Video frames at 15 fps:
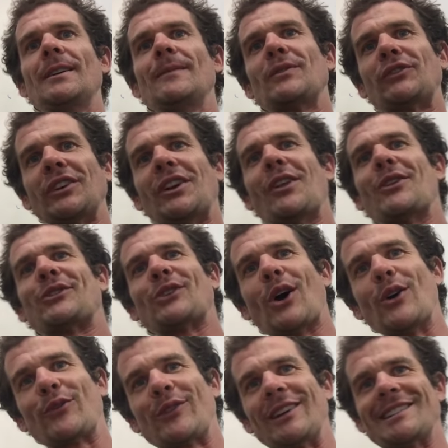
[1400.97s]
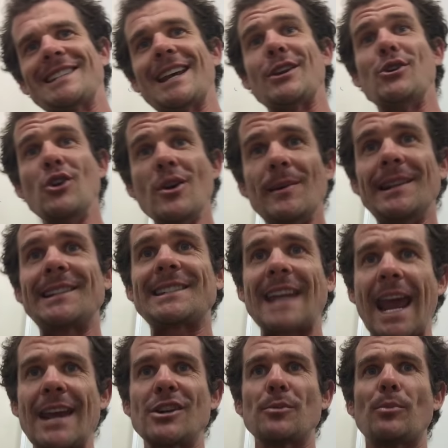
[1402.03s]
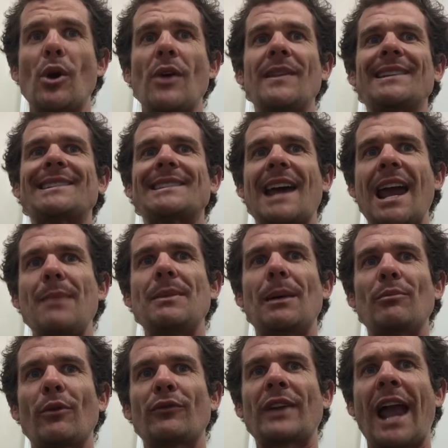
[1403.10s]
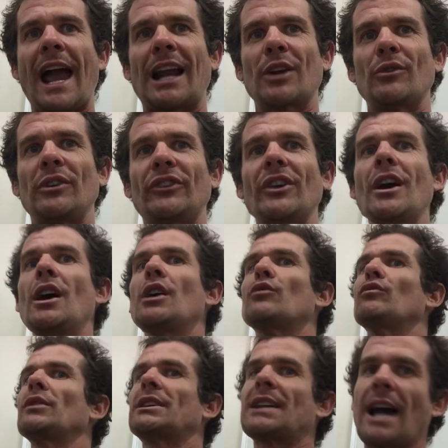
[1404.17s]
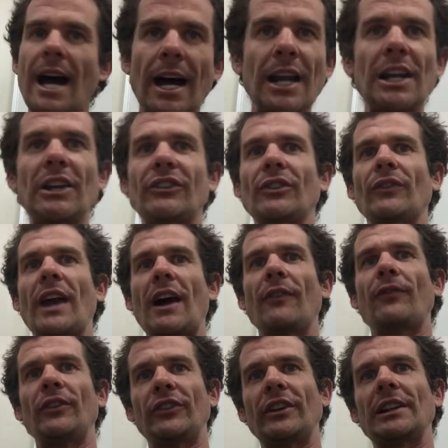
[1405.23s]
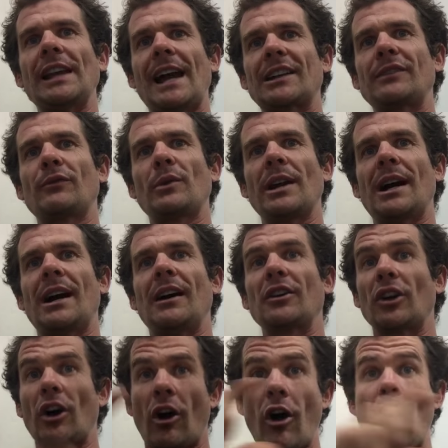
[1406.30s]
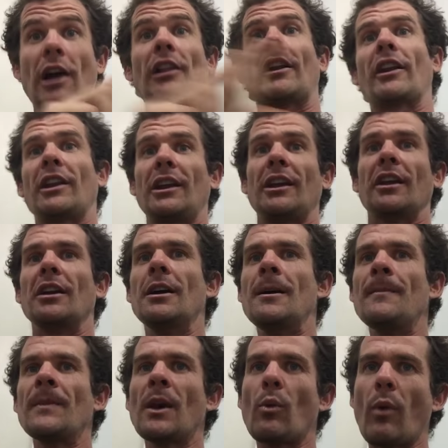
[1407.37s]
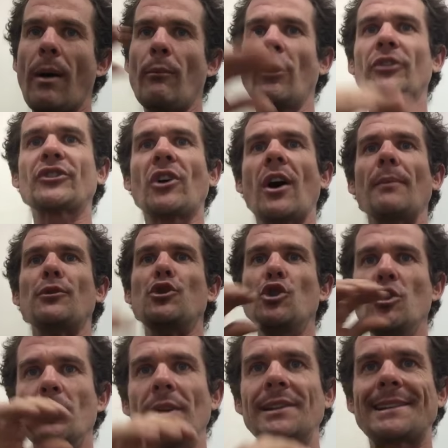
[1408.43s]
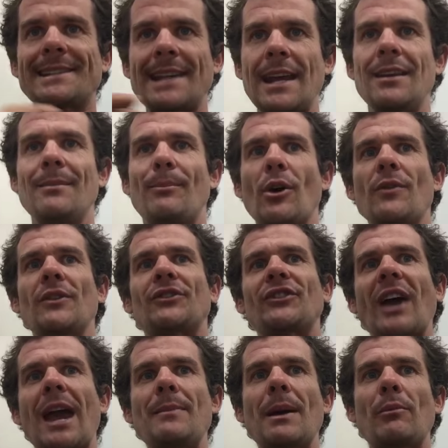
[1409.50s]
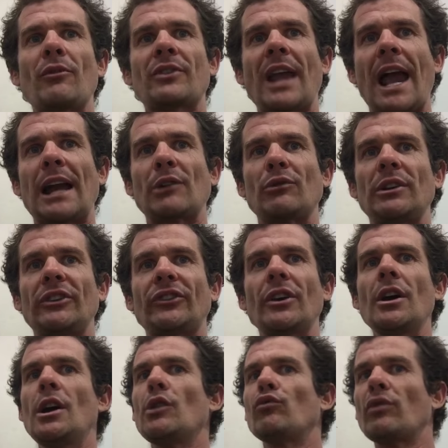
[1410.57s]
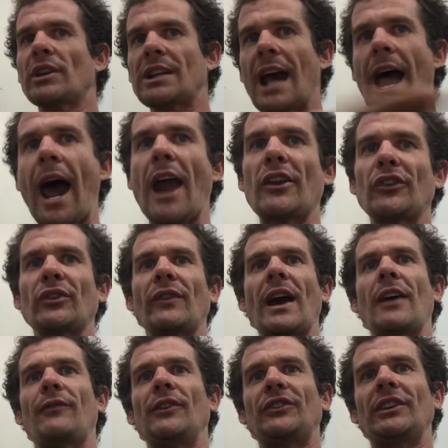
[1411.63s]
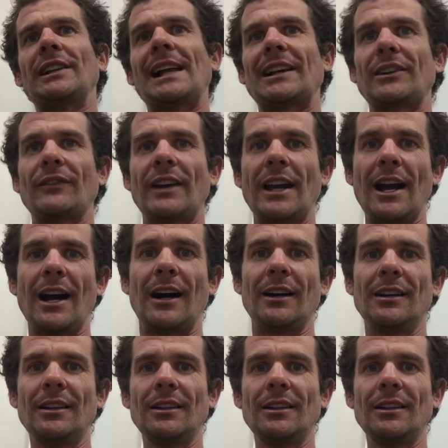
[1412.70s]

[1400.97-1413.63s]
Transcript: sitting on the sofa. It said humans tend to burn the same number of calories regardless of how physically active we are. I've got it highlighted here. One more time. Humans tend to burn the same number of calories regardless of how physically active they are.